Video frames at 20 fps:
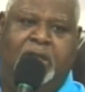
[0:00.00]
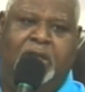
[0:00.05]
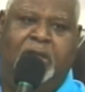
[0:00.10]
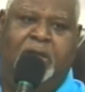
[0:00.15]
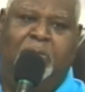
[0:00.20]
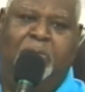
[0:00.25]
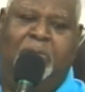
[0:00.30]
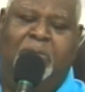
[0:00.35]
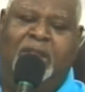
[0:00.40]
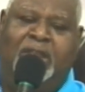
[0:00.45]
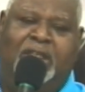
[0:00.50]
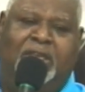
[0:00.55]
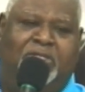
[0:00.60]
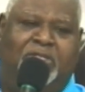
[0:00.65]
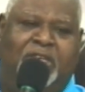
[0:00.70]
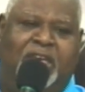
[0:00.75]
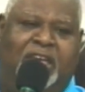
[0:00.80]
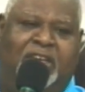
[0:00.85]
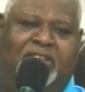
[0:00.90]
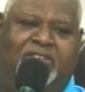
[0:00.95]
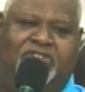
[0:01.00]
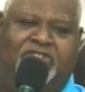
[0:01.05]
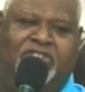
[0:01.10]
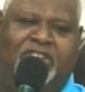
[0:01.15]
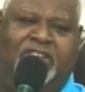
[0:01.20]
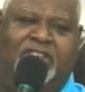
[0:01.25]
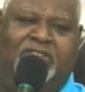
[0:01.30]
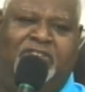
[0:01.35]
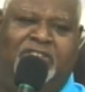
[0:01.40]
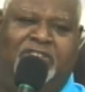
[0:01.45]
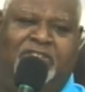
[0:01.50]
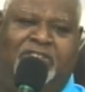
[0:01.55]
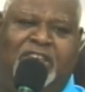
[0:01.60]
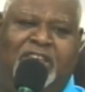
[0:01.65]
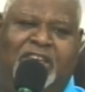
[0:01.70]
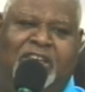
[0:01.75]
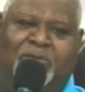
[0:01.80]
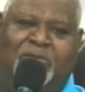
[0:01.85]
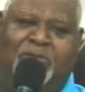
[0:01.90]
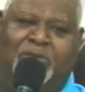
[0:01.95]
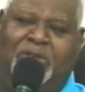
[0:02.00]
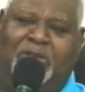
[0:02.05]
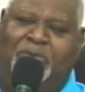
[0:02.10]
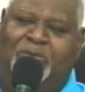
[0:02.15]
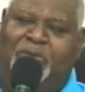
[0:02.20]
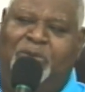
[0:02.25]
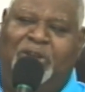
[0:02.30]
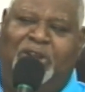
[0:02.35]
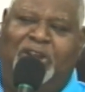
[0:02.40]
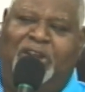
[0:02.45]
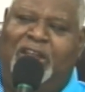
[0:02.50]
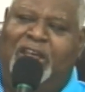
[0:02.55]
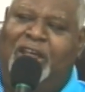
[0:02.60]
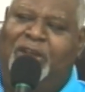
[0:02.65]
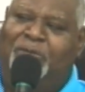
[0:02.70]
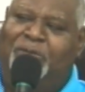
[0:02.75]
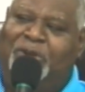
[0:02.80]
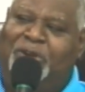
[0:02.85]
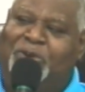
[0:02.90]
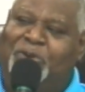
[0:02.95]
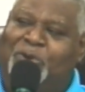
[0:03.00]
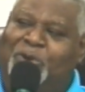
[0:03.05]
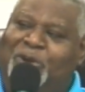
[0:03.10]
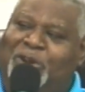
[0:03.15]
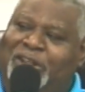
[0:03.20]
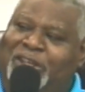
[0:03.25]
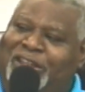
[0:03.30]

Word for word: Many things Jesus did with it when are not recorded.